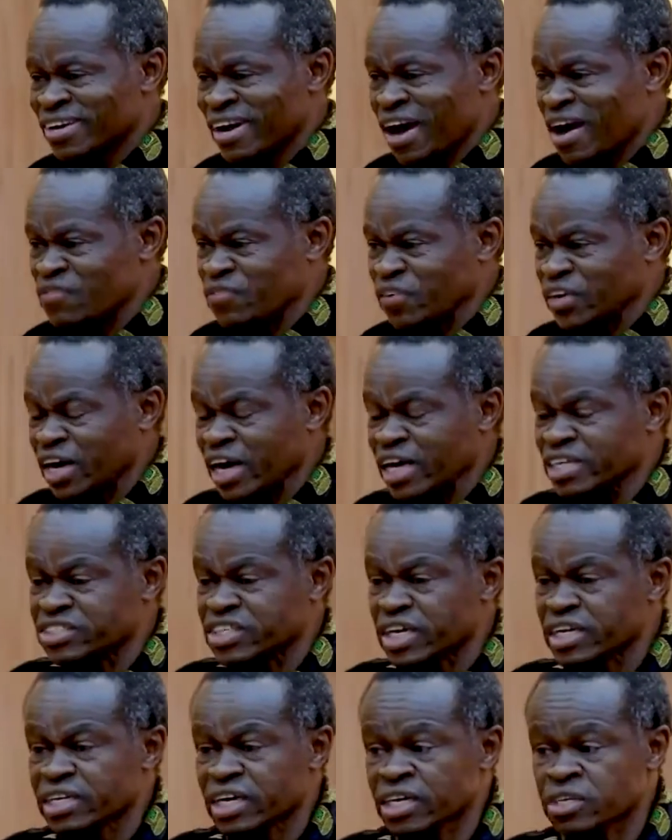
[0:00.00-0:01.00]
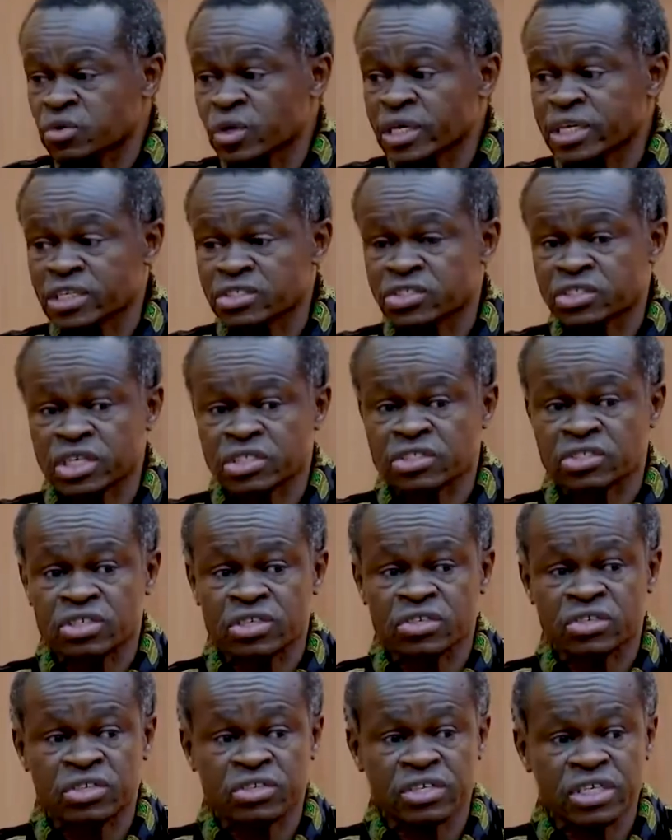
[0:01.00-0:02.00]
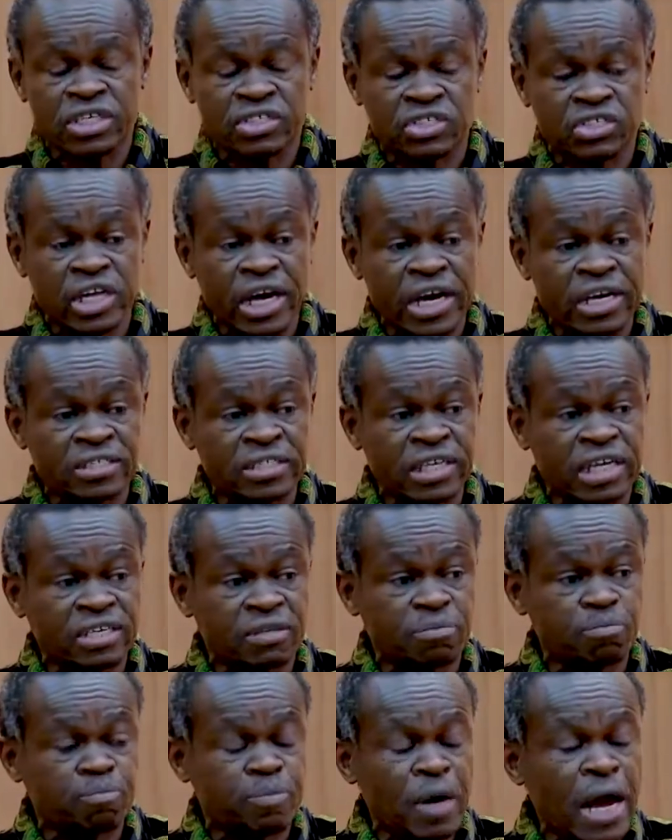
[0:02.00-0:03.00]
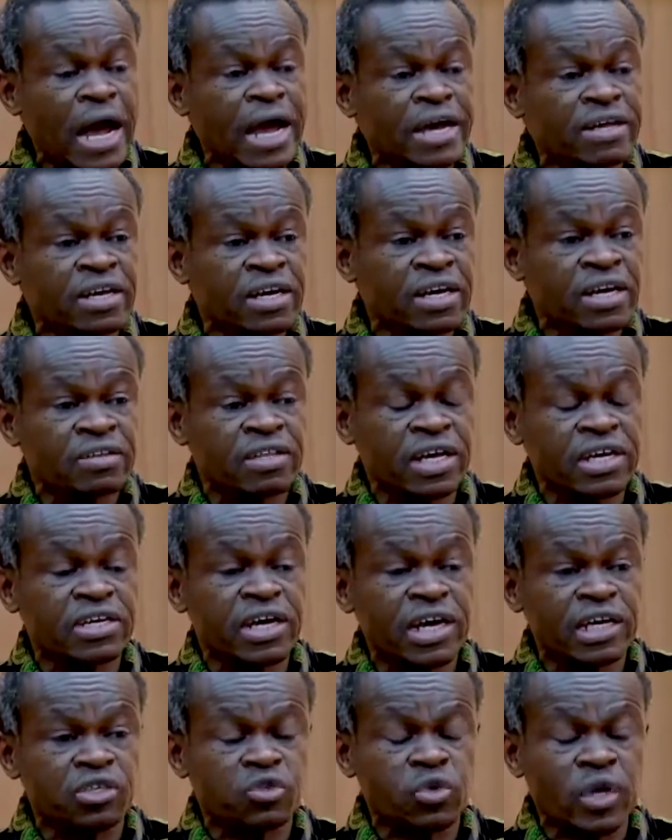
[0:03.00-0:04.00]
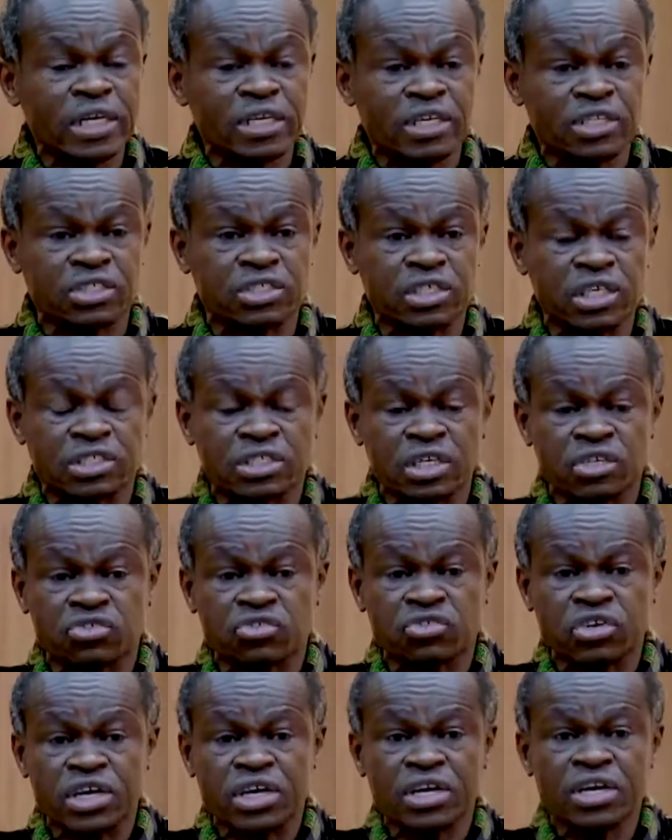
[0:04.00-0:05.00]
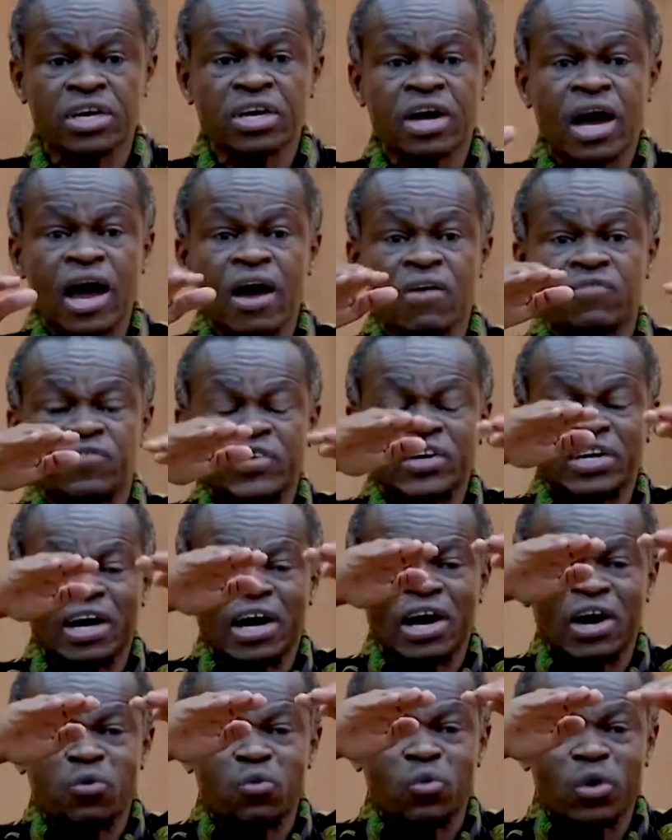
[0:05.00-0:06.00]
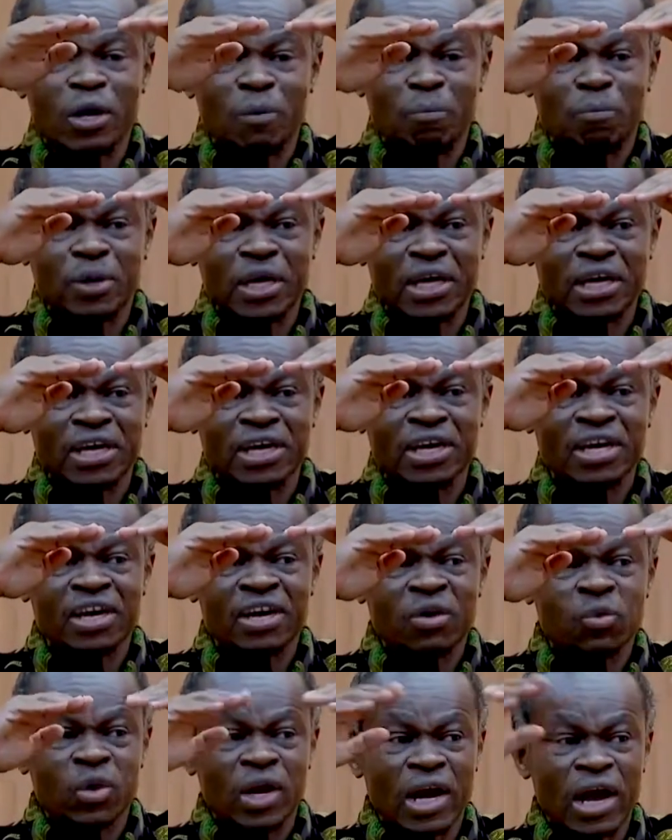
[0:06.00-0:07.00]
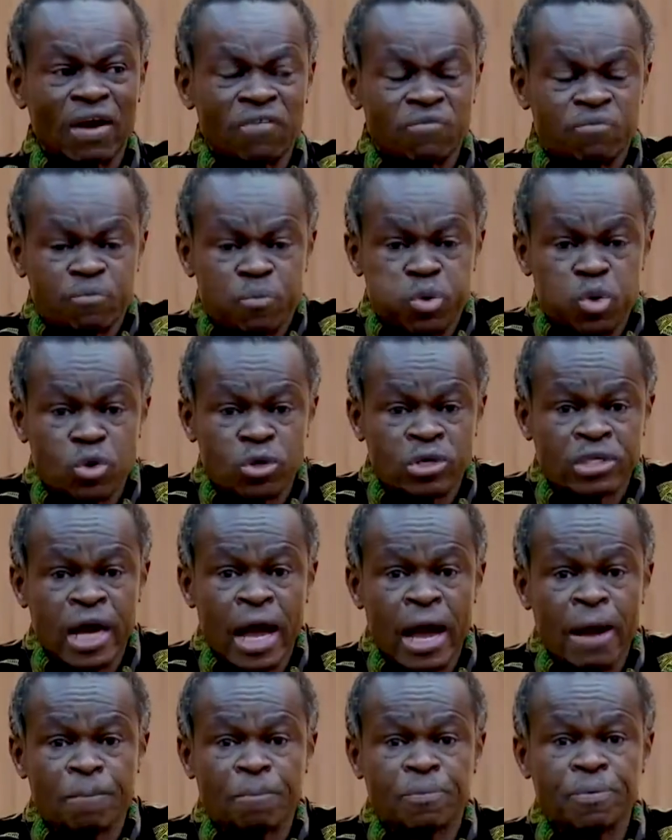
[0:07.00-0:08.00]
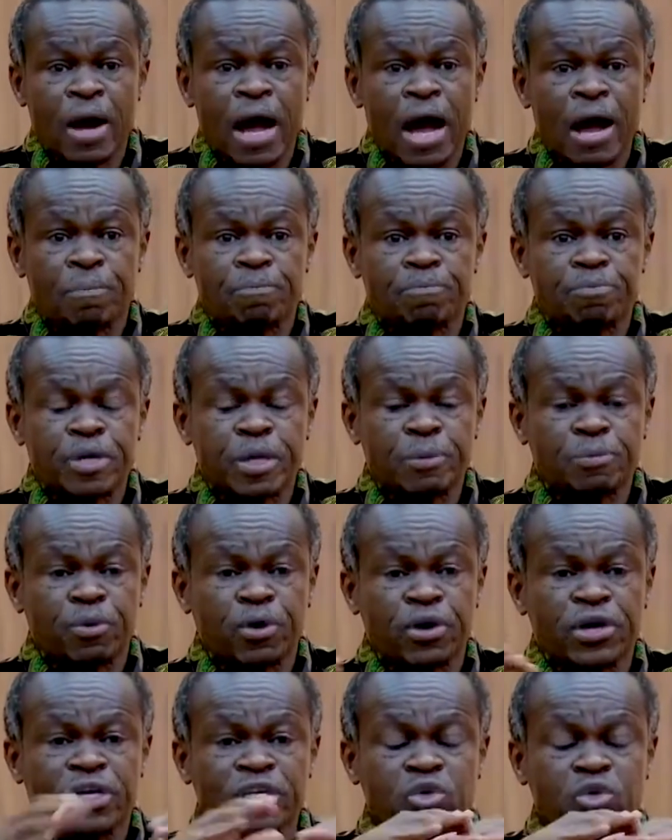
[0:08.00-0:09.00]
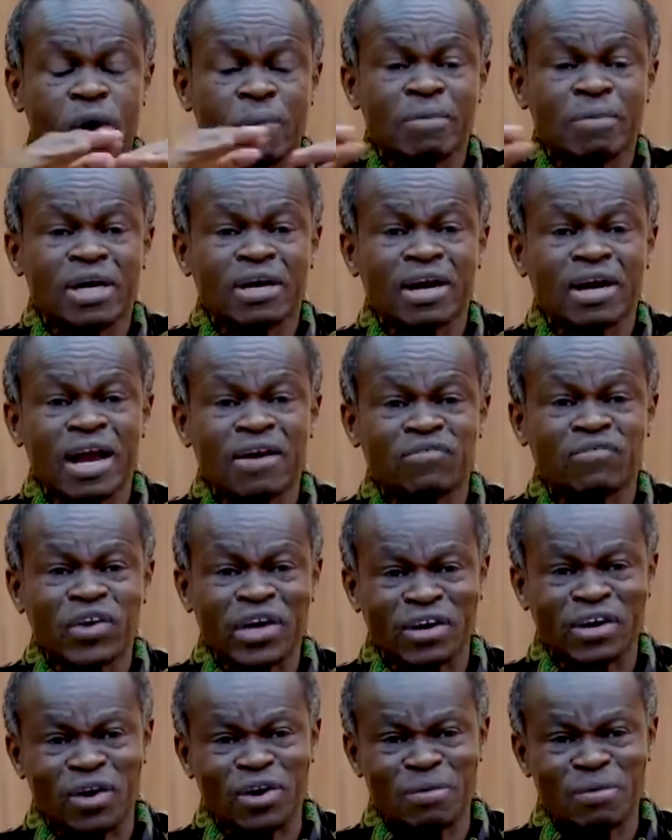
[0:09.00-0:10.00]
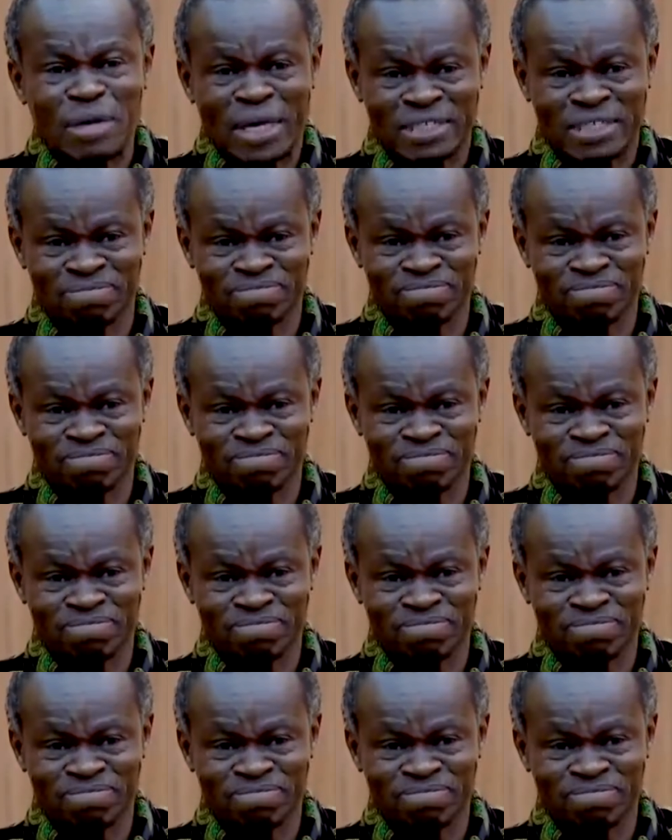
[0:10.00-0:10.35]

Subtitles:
Africa Agenda 2063 says that by the year 2063, Africa will have pulled up her people into a middle-level economy